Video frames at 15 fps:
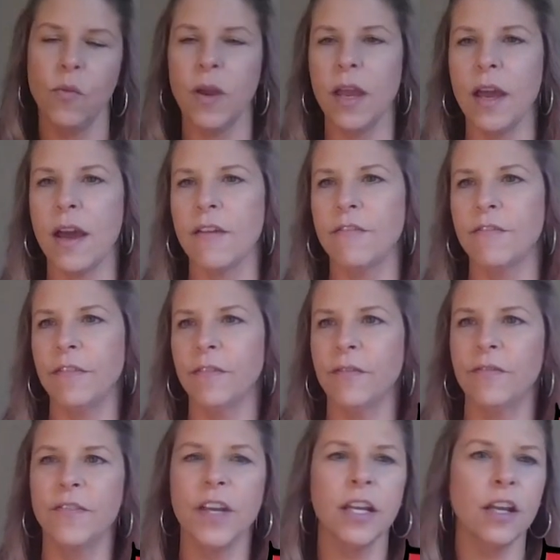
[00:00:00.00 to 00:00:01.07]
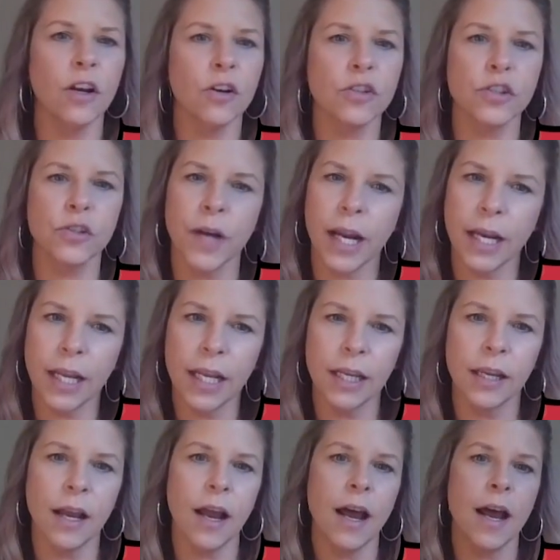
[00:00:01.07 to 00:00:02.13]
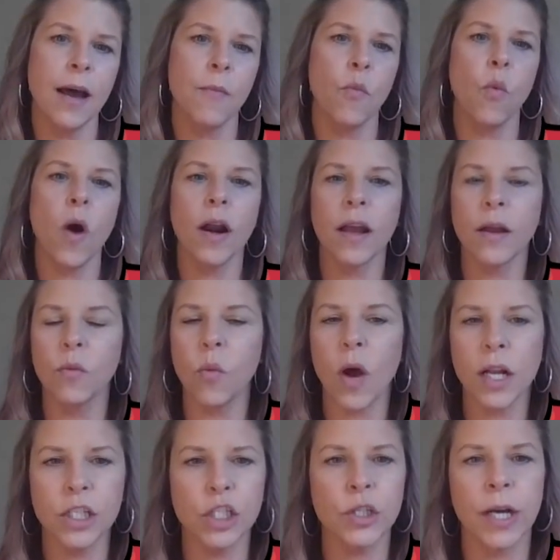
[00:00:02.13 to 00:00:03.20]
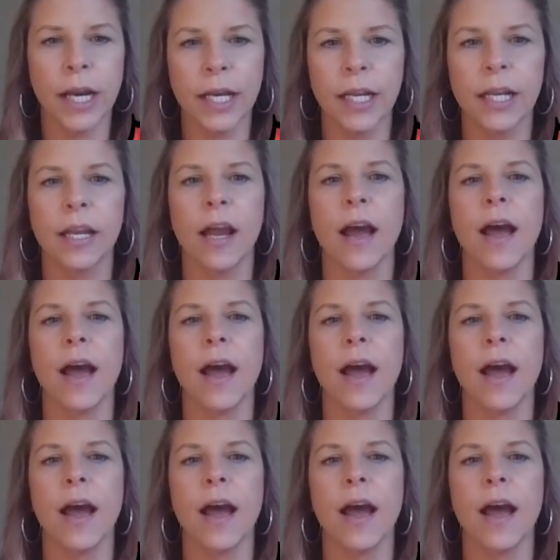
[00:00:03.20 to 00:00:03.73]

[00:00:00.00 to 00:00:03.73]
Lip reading: We have video training, one-on-one training.